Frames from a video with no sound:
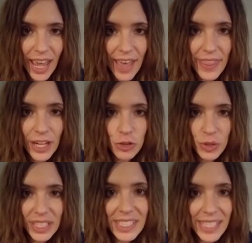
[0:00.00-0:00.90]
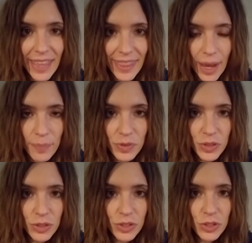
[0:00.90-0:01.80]
and then transcend them
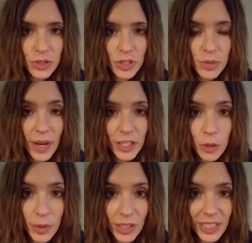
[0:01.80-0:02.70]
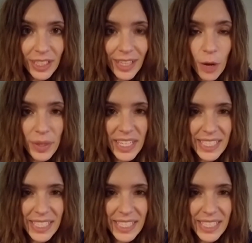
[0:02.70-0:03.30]
does my humility allow me to